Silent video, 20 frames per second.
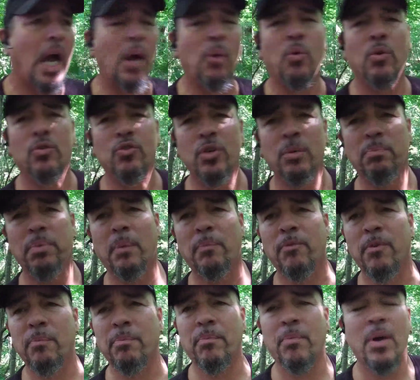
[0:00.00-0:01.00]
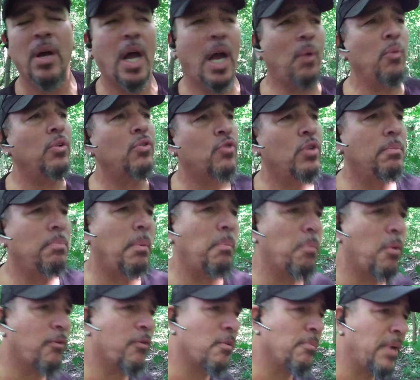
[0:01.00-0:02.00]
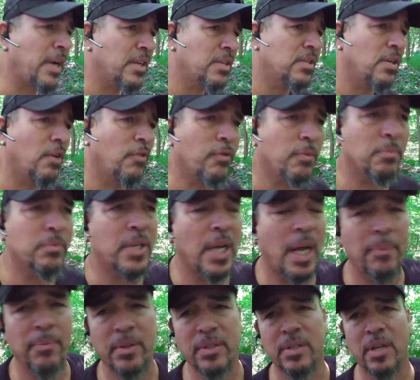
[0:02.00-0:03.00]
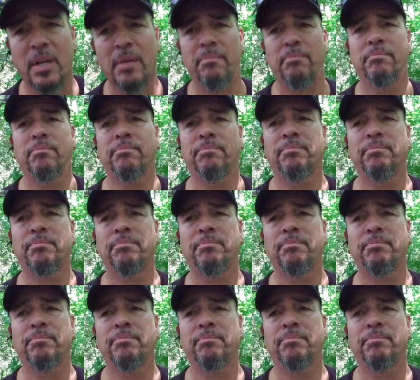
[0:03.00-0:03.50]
I will trip up over myself from time to time,